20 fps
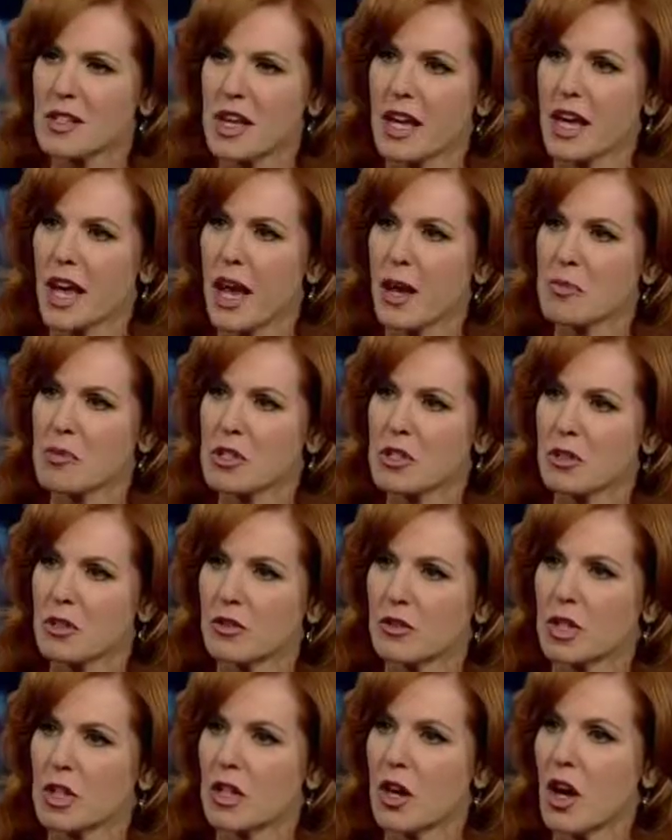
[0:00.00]
saying
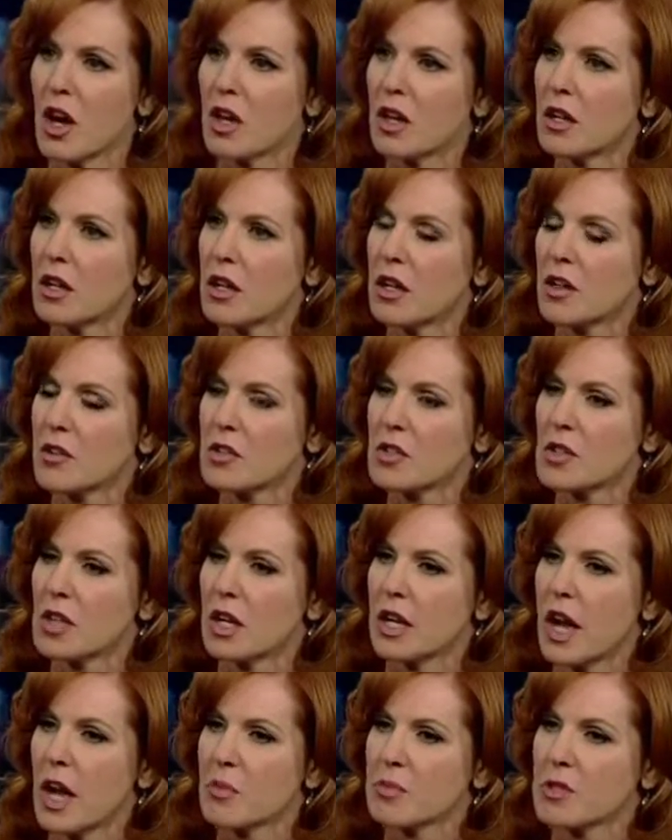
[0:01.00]
absolutely not and another
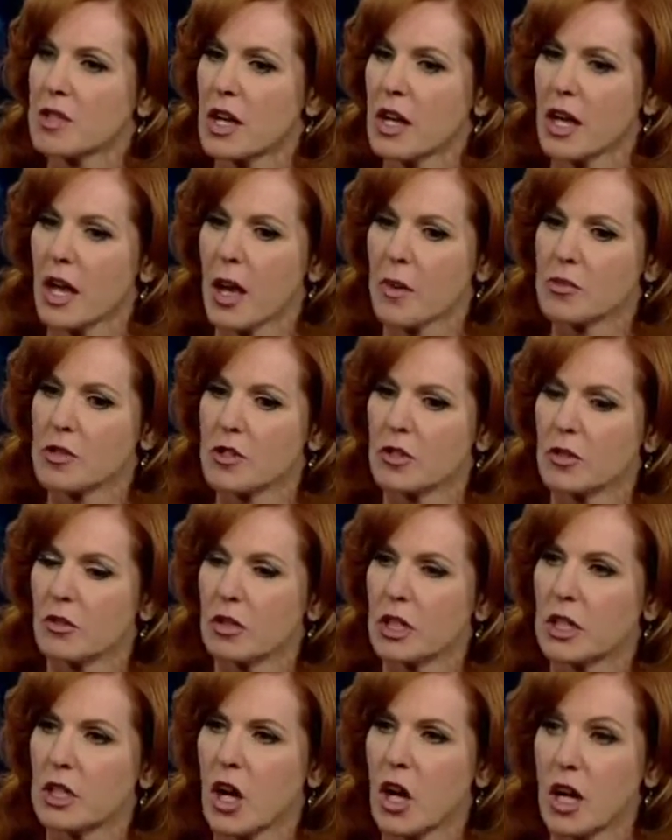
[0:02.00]
side saying
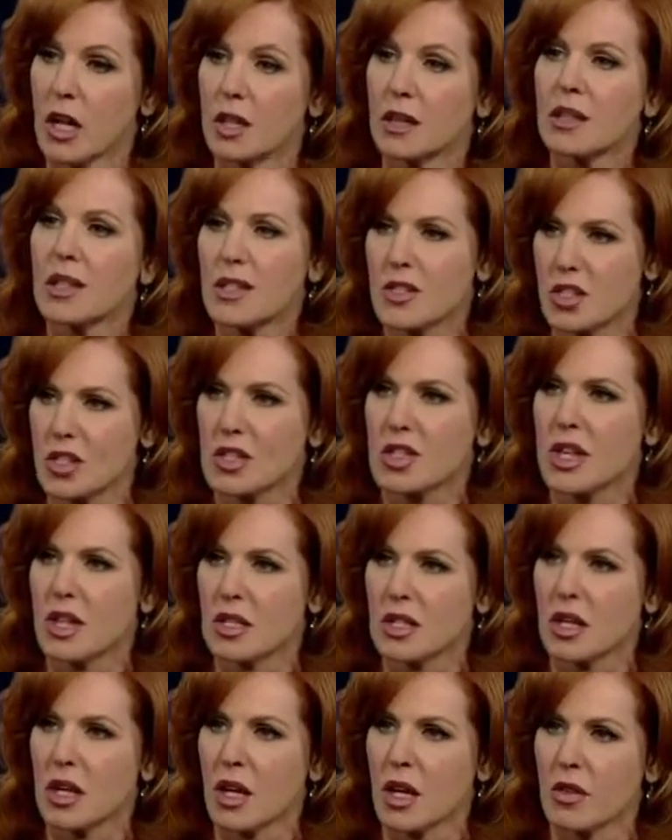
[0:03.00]
absolutely not. Let's just
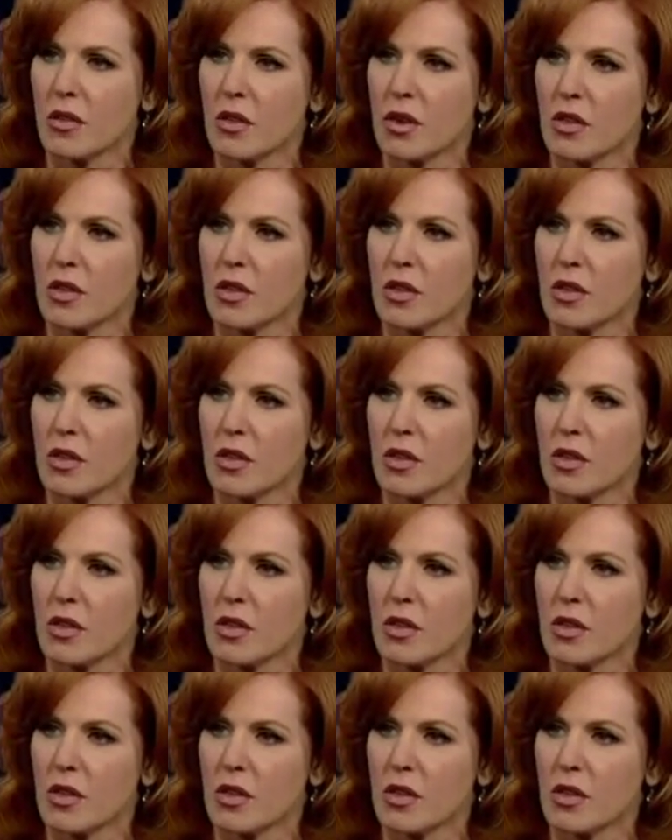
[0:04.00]
get together.